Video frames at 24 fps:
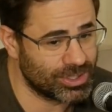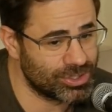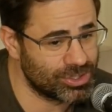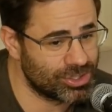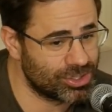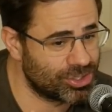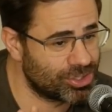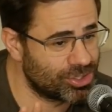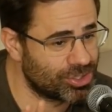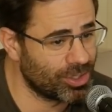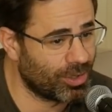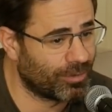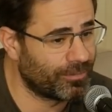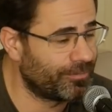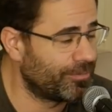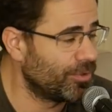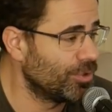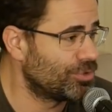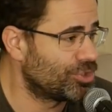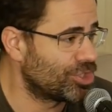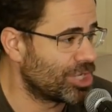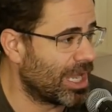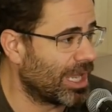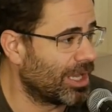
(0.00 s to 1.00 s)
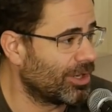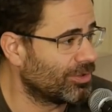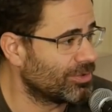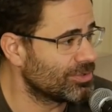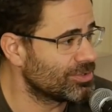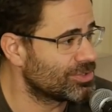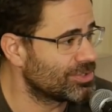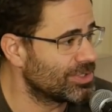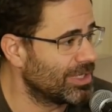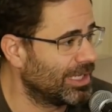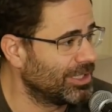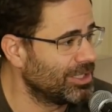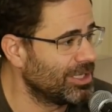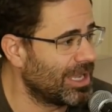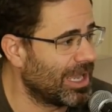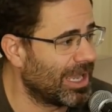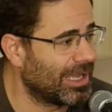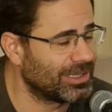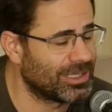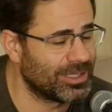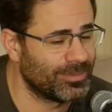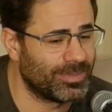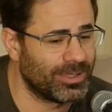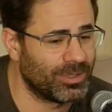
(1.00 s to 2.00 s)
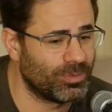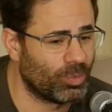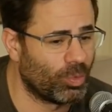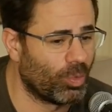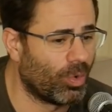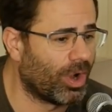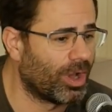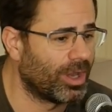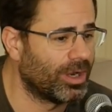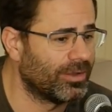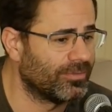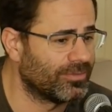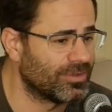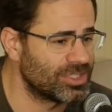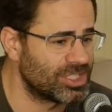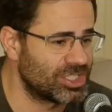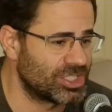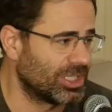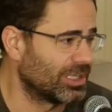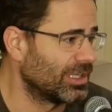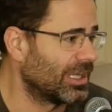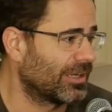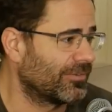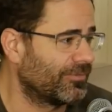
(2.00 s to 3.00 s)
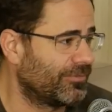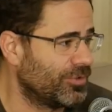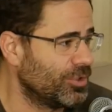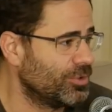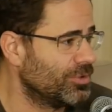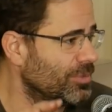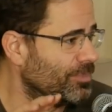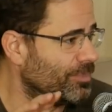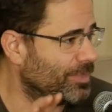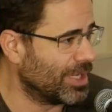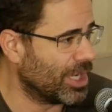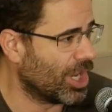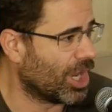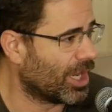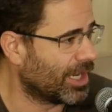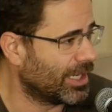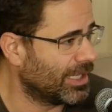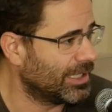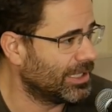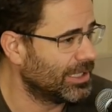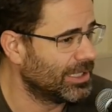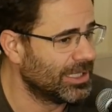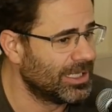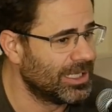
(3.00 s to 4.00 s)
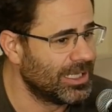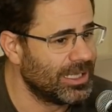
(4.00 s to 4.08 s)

so few channels and you had to be one of a select few to be on it.